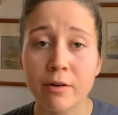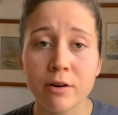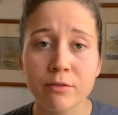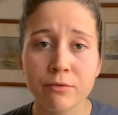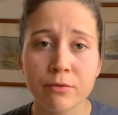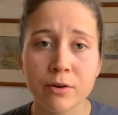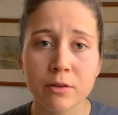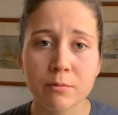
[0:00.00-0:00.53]

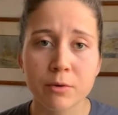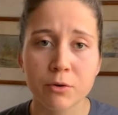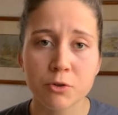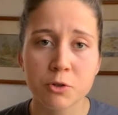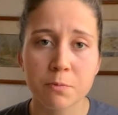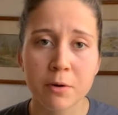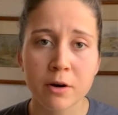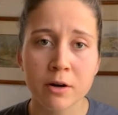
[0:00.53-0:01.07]
of for the
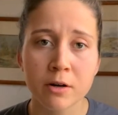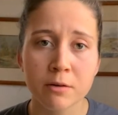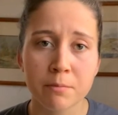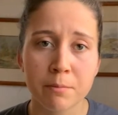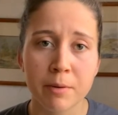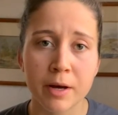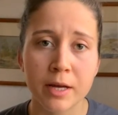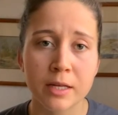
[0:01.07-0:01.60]
most
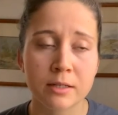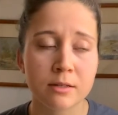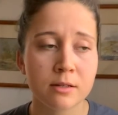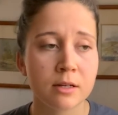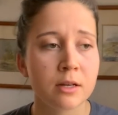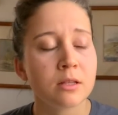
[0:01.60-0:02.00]
part, but